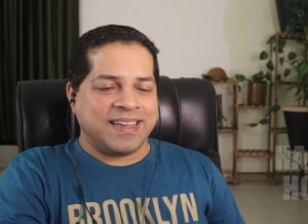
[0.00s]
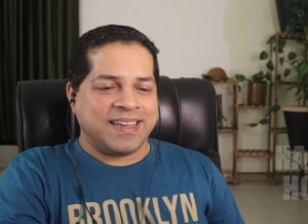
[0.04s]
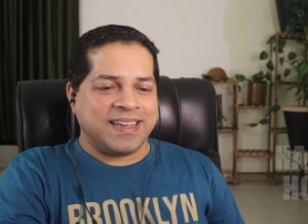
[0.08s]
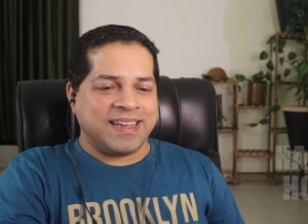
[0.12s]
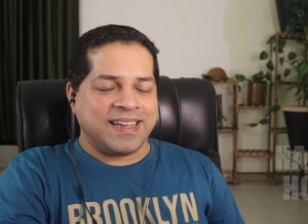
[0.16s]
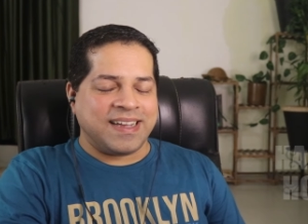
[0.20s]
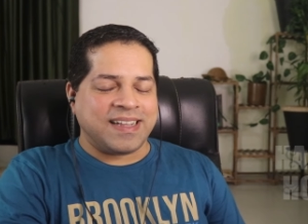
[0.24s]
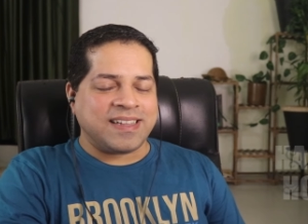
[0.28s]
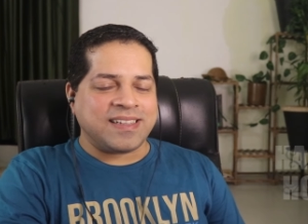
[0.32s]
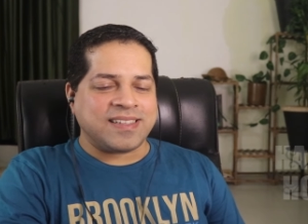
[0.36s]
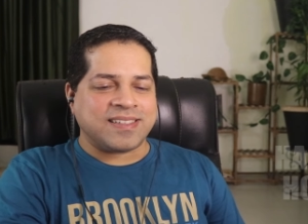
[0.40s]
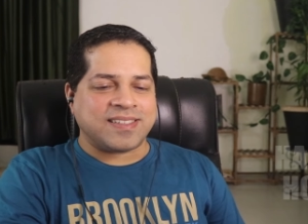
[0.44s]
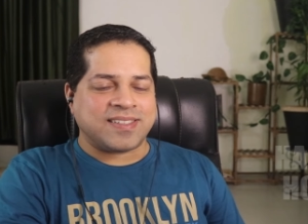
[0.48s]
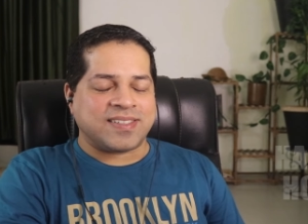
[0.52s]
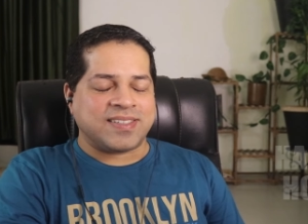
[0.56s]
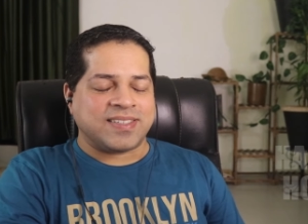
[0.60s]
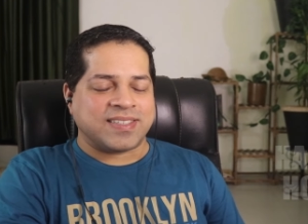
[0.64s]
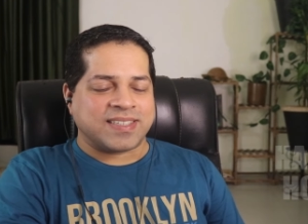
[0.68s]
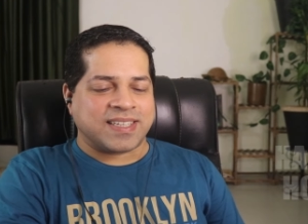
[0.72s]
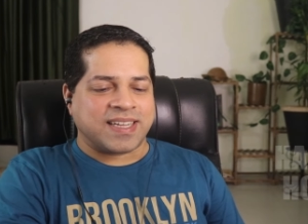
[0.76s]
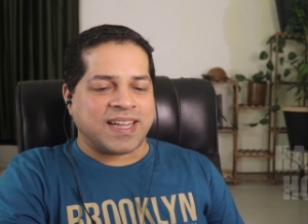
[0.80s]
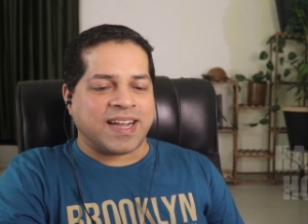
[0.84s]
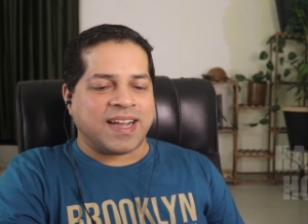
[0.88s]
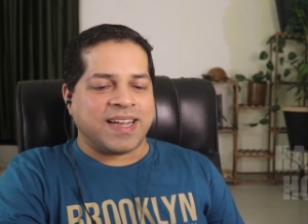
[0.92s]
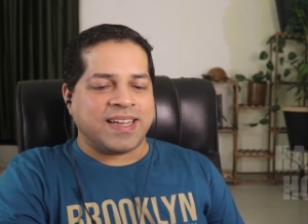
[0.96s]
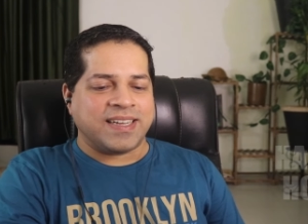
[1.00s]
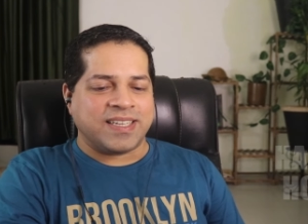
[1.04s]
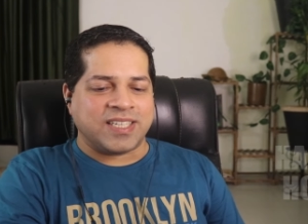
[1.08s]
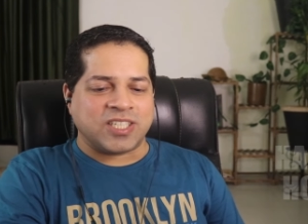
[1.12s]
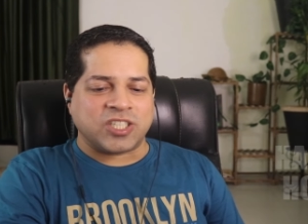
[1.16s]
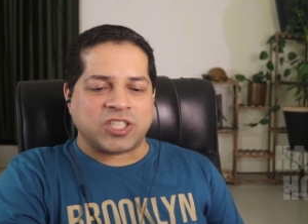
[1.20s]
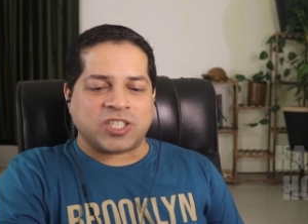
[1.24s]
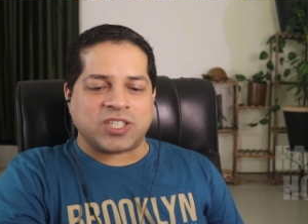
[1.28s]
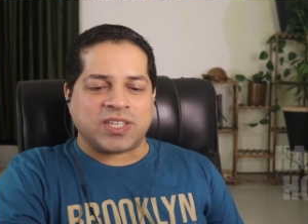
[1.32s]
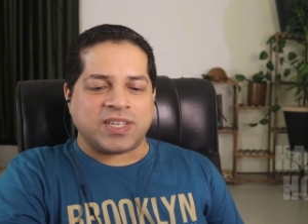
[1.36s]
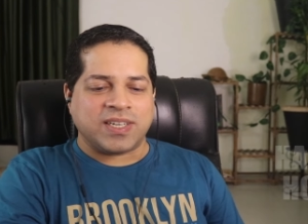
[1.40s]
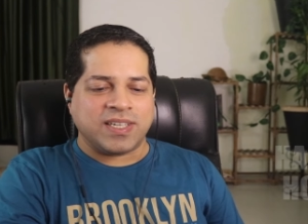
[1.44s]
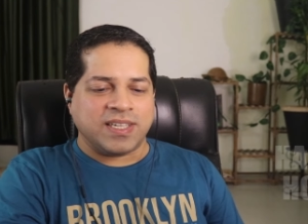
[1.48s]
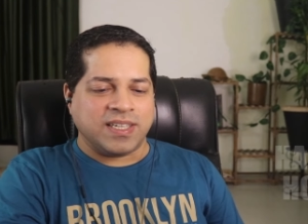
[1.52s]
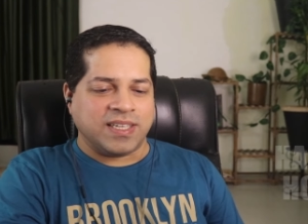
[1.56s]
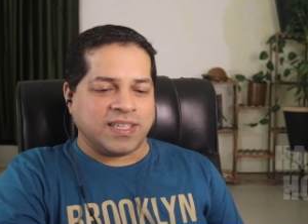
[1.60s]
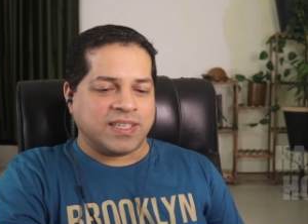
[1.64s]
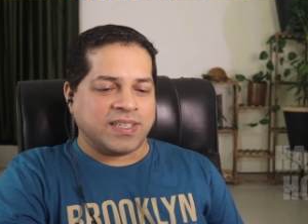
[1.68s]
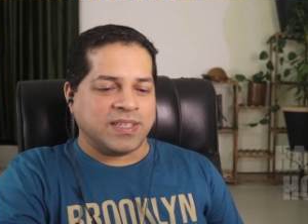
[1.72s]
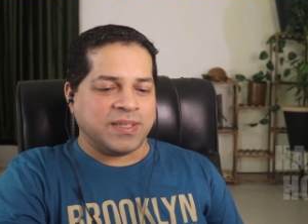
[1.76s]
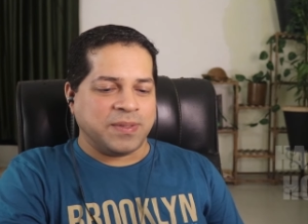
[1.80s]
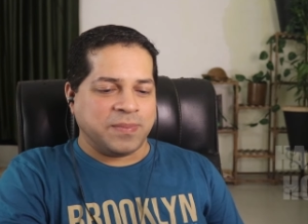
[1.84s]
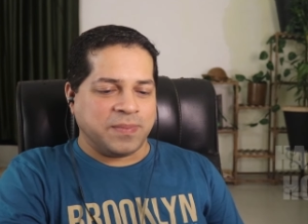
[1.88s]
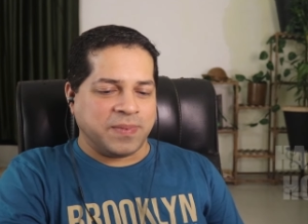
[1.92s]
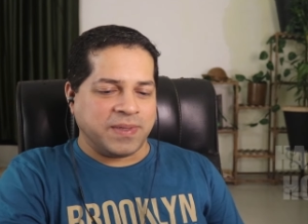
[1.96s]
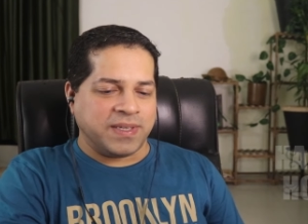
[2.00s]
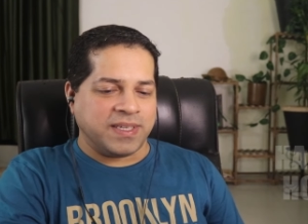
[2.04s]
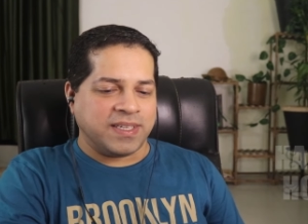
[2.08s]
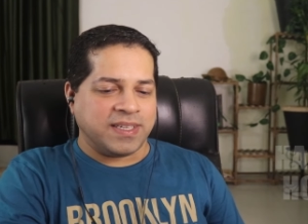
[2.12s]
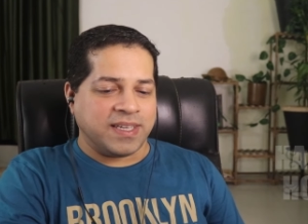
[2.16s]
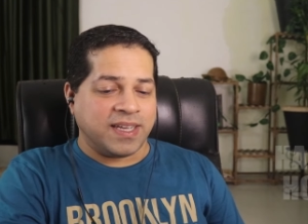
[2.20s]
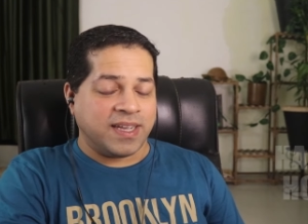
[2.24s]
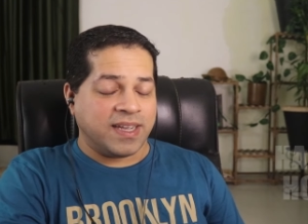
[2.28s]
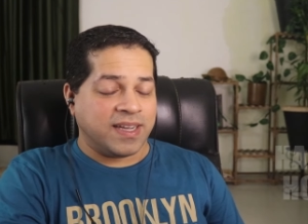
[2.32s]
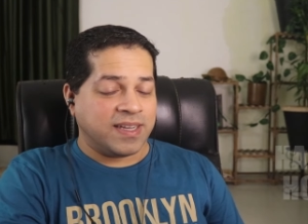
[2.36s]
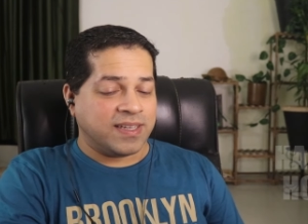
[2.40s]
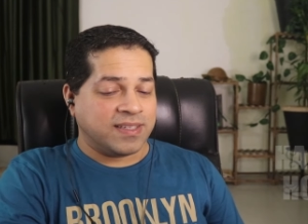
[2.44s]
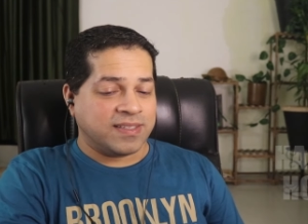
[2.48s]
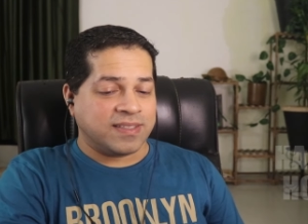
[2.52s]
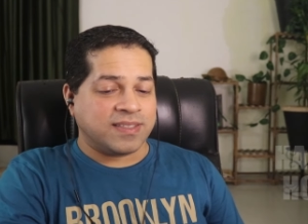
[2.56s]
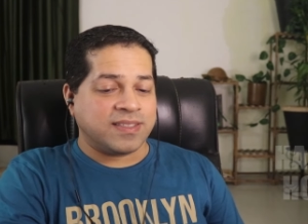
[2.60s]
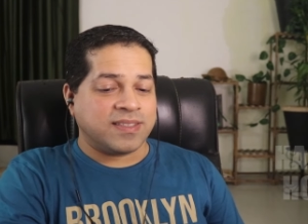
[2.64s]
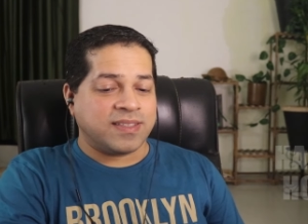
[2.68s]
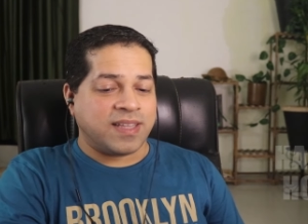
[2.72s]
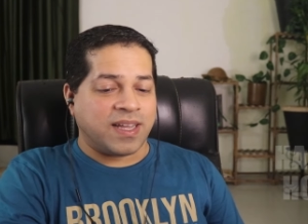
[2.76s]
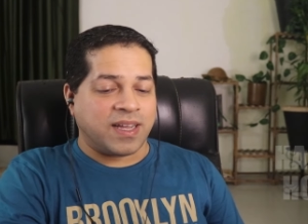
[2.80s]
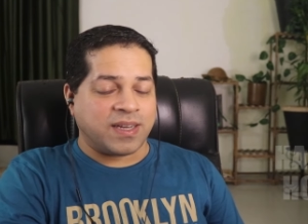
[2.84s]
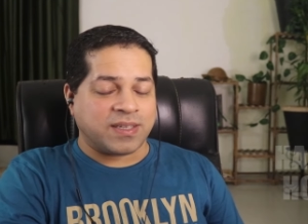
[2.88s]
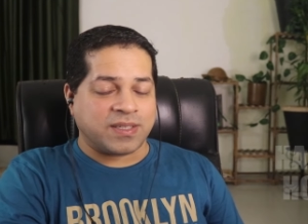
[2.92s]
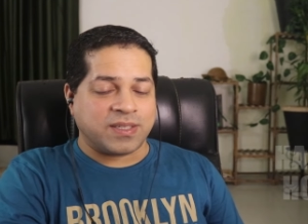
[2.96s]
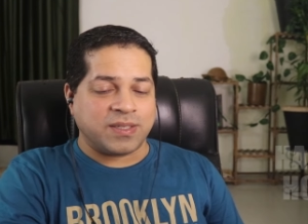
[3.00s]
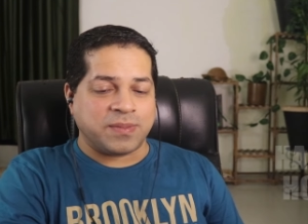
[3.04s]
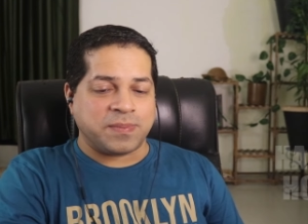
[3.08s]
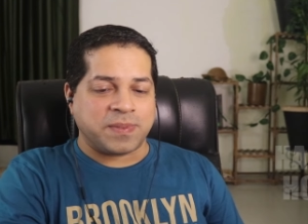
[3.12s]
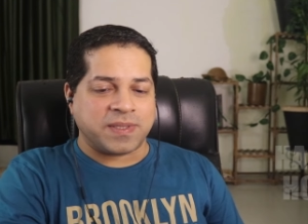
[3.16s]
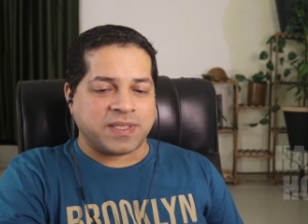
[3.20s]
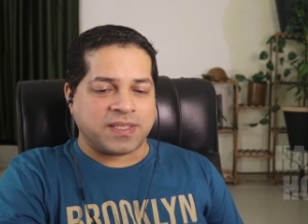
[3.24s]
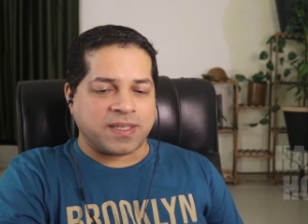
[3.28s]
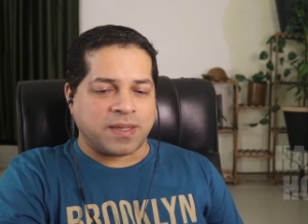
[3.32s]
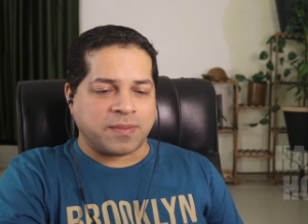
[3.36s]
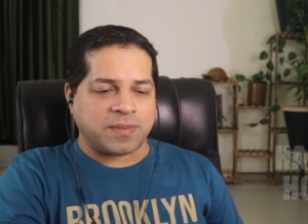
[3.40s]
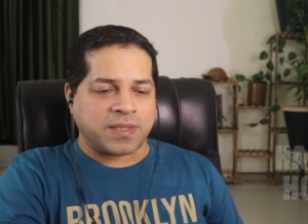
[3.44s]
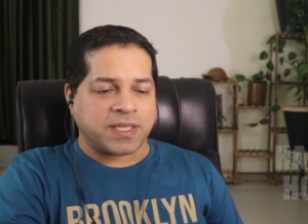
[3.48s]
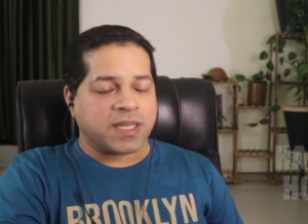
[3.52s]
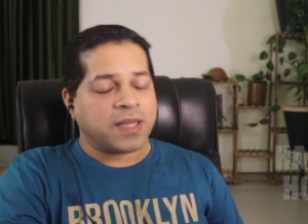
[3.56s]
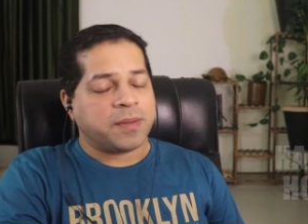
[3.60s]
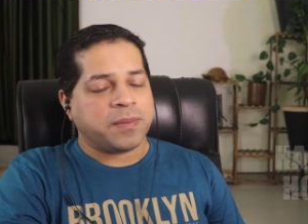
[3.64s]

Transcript: Alistair guiding Charlie could be, yeah, that could be something.